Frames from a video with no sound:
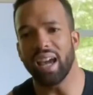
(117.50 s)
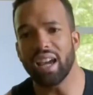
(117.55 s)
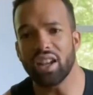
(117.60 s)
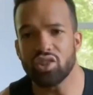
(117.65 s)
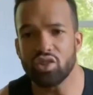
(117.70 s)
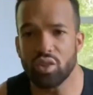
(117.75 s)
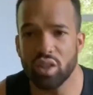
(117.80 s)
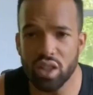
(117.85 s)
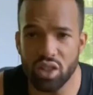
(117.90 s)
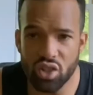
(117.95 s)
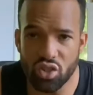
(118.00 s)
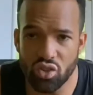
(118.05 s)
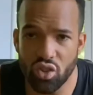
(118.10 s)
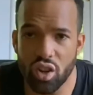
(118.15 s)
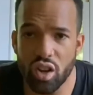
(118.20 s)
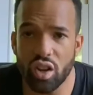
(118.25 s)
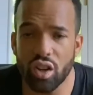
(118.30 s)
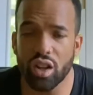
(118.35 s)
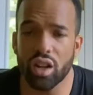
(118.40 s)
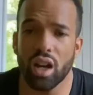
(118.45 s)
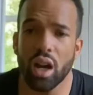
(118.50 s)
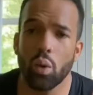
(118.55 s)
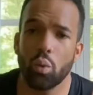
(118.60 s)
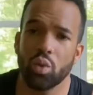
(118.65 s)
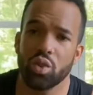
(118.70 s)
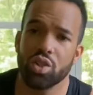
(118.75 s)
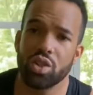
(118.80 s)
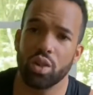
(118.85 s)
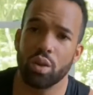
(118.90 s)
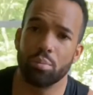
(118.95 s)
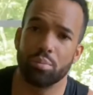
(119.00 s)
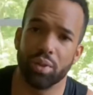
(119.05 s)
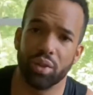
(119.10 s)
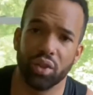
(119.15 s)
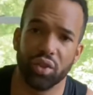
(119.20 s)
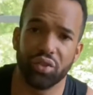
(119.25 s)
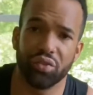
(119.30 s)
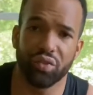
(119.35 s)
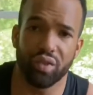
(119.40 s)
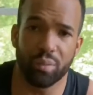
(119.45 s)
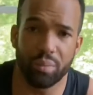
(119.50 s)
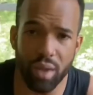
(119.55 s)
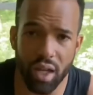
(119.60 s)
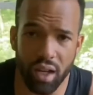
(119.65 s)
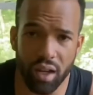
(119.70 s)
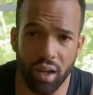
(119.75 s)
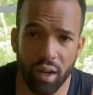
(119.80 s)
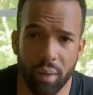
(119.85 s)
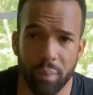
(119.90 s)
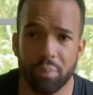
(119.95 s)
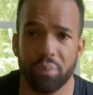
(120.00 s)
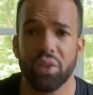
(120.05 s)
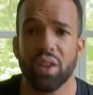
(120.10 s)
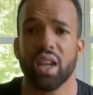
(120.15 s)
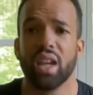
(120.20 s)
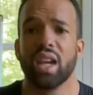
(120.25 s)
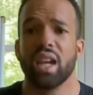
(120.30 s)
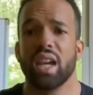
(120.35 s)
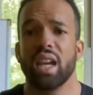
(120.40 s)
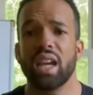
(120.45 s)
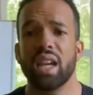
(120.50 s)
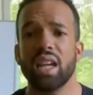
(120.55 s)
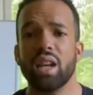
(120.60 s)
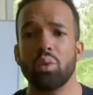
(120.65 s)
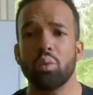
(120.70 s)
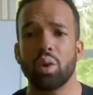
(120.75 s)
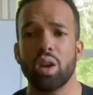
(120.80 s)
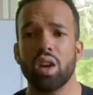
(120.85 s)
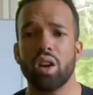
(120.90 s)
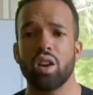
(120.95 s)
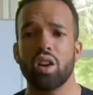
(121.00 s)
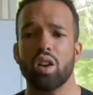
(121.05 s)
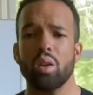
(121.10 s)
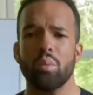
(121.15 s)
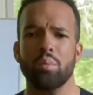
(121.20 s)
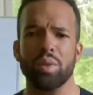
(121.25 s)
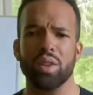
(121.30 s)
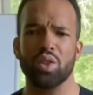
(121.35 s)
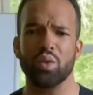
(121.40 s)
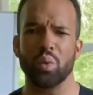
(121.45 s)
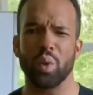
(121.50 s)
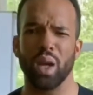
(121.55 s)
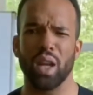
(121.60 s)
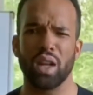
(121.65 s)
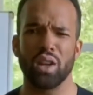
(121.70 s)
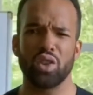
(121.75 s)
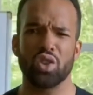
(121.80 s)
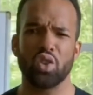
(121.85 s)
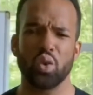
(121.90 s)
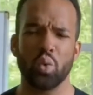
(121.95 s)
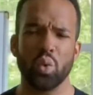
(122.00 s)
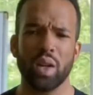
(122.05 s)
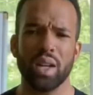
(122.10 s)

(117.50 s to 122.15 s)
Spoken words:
you get stronger, I want you to build from there. Anywhere between 20